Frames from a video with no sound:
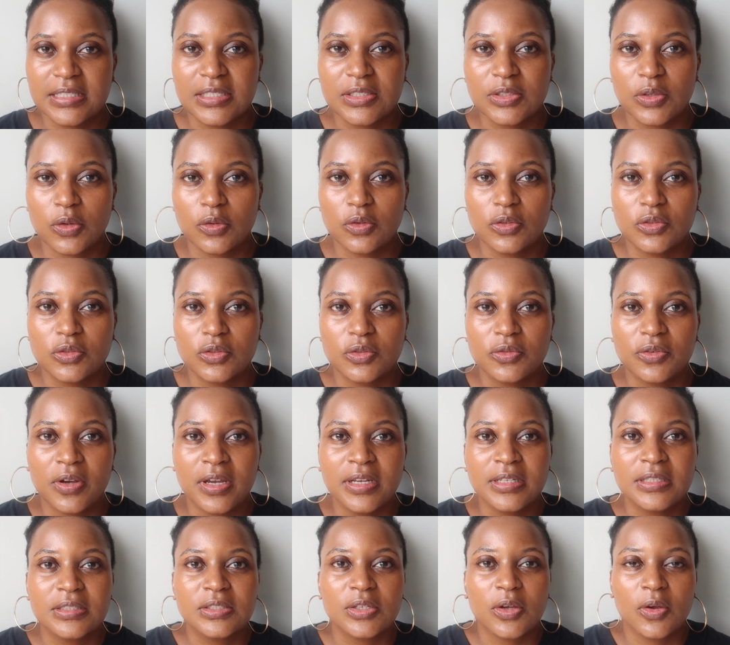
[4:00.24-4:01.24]
it's going to do,
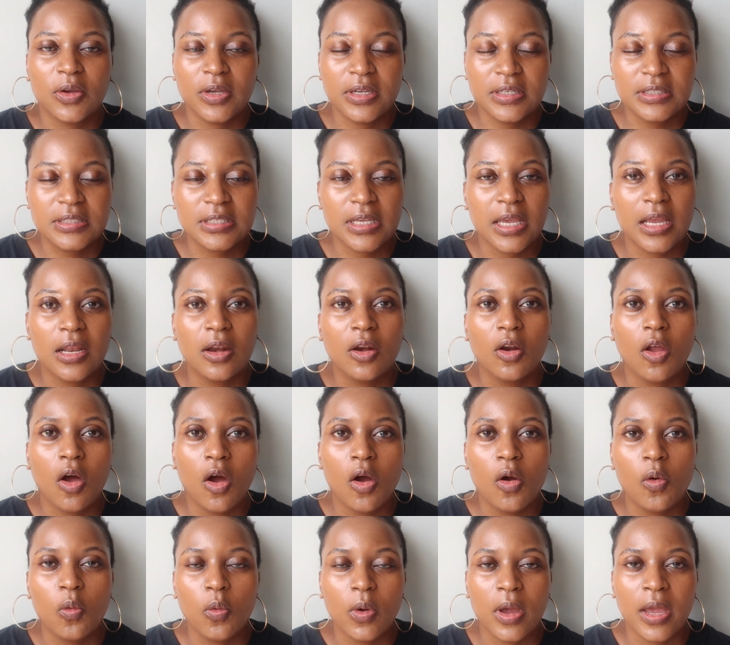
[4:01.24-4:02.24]
right? So it's a
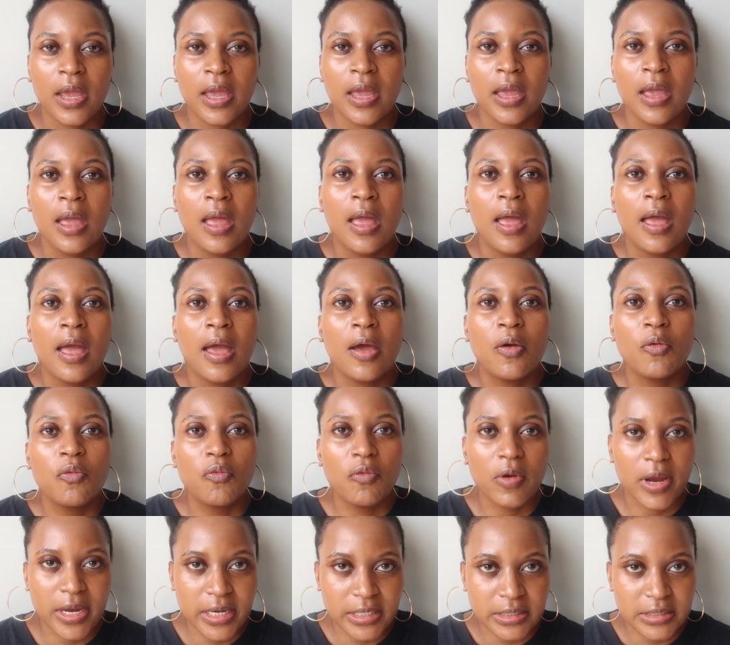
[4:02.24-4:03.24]
Longwear
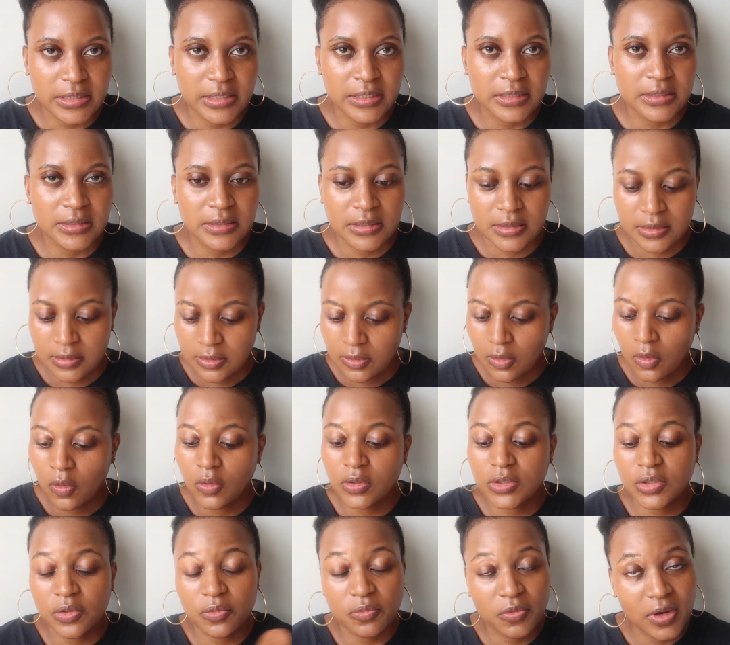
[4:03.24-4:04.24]
Radiant,
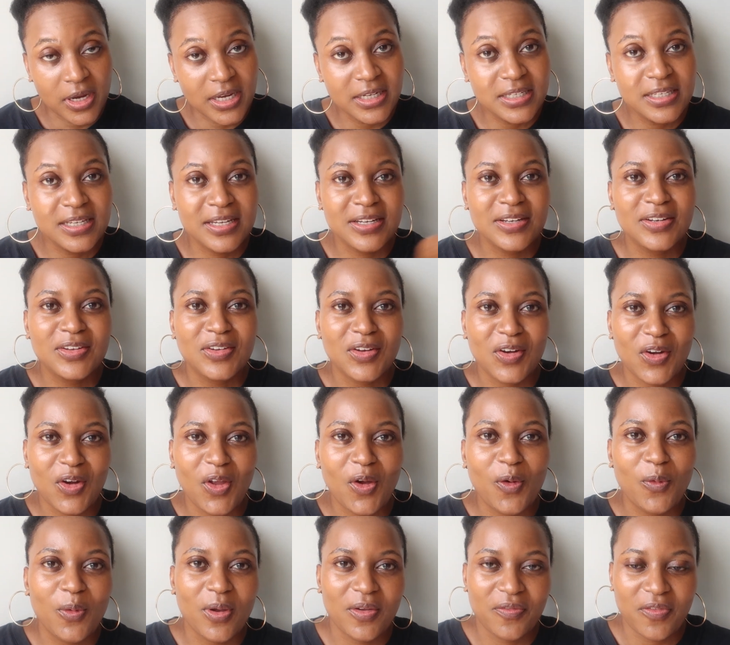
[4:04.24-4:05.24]
also Radiant
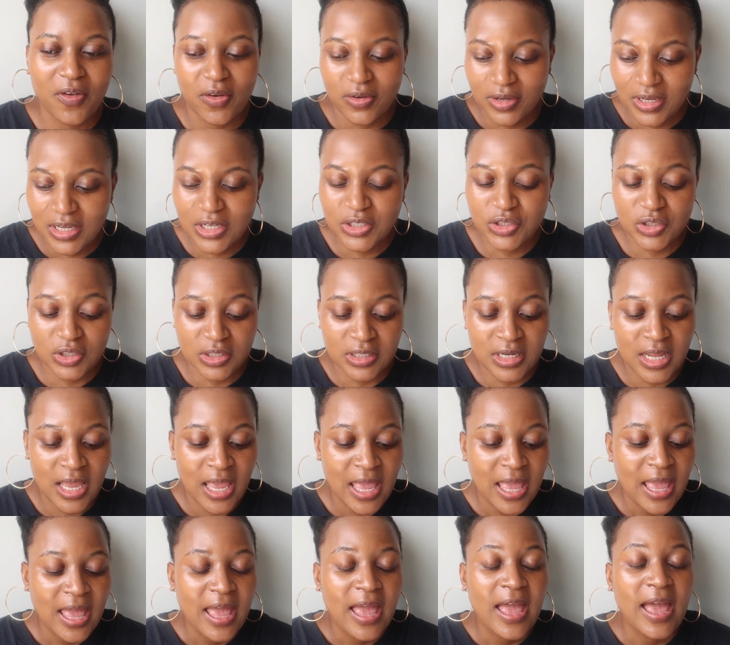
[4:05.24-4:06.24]
Longwear foundation,
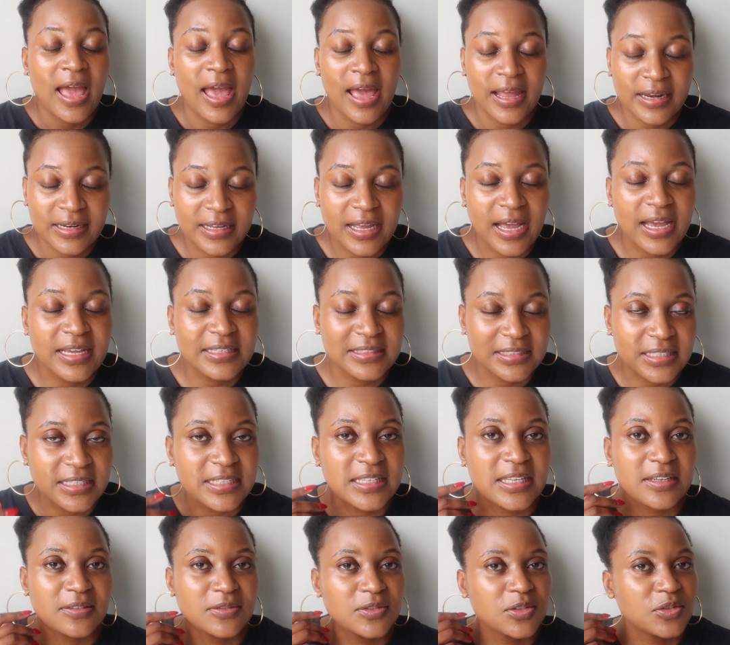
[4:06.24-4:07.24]
and guys,
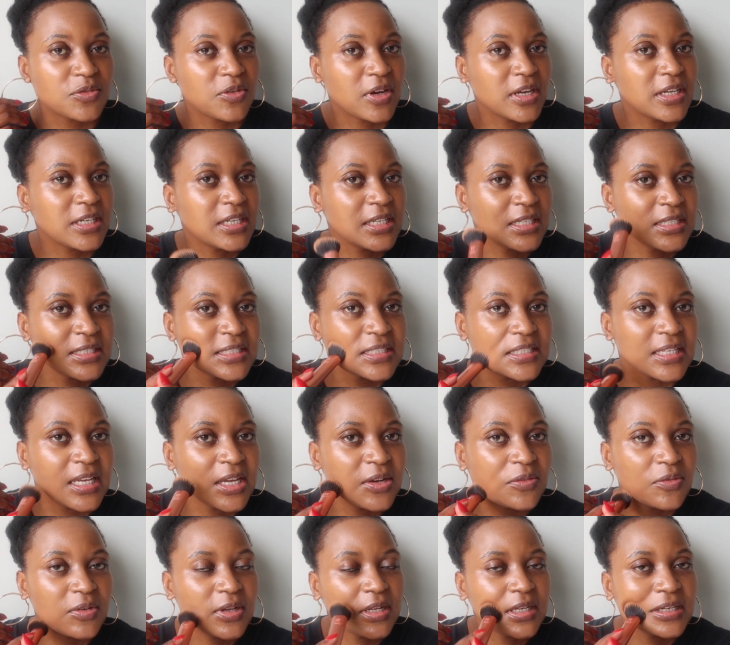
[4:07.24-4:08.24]
it gives you radiance.
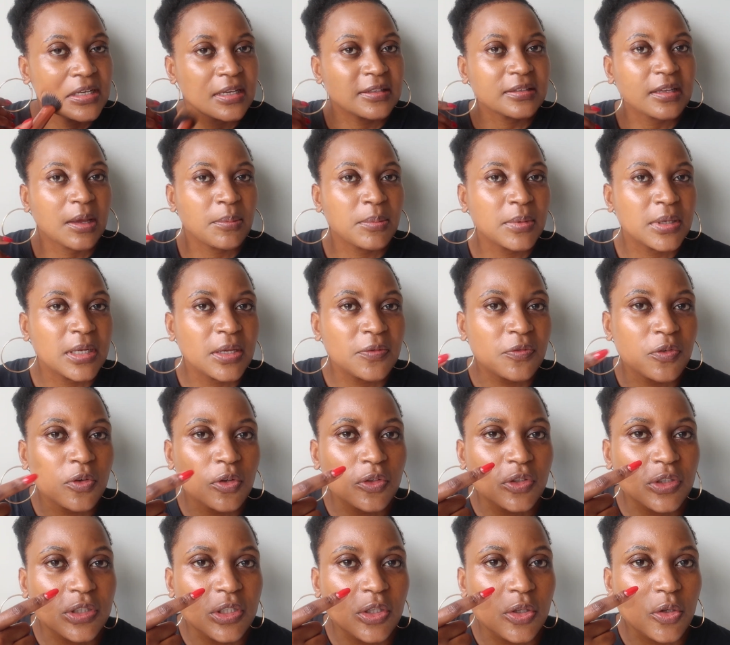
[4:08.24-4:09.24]
It really does. I mean, if you
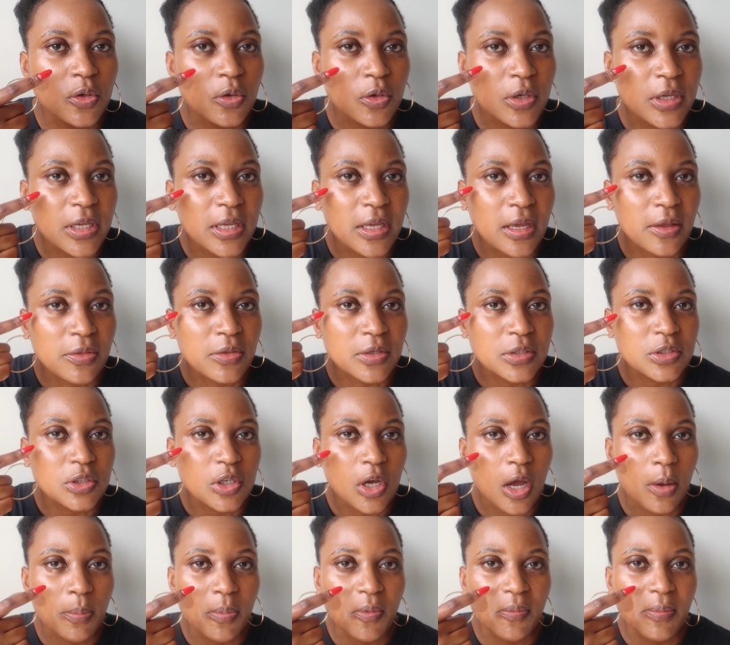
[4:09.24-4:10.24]
just look here at the
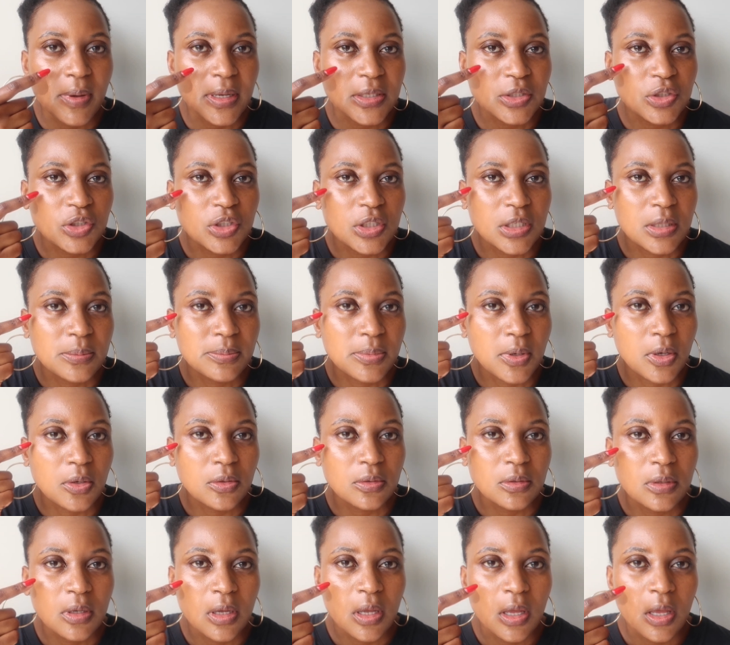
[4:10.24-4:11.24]
top of my
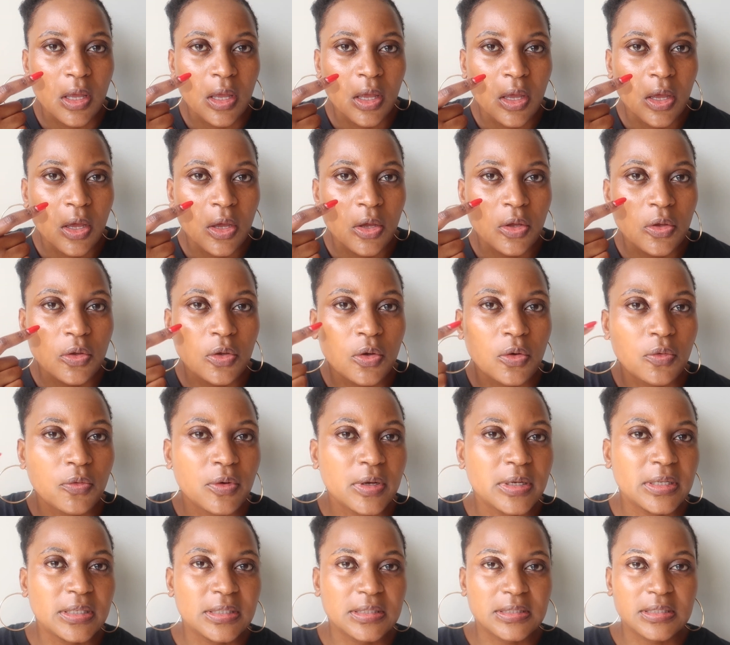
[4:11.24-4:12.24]
cheekbone, you're
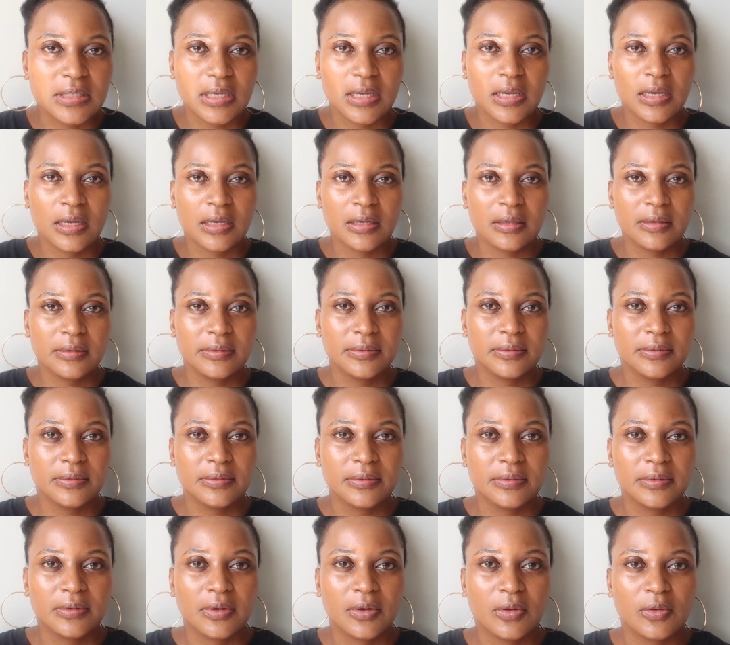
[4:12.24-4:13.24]
already seeing,
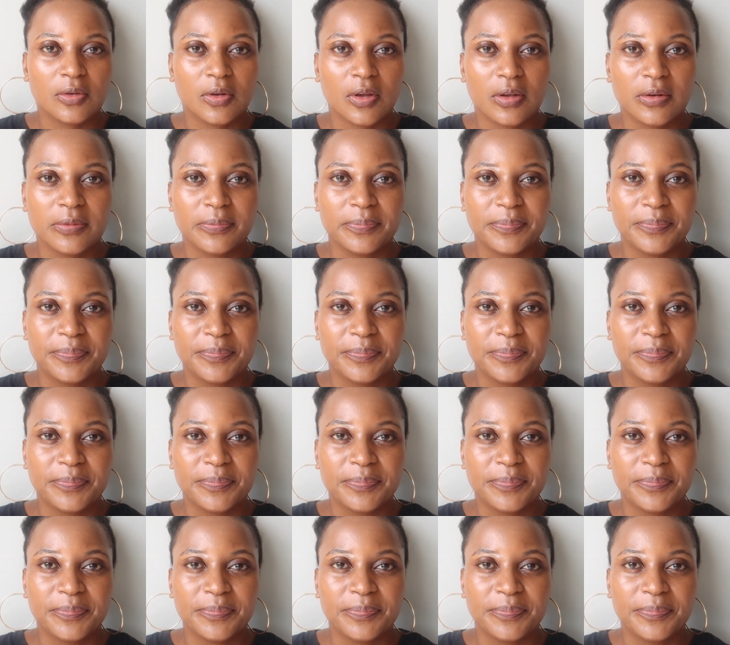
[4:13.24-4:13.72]
hold on,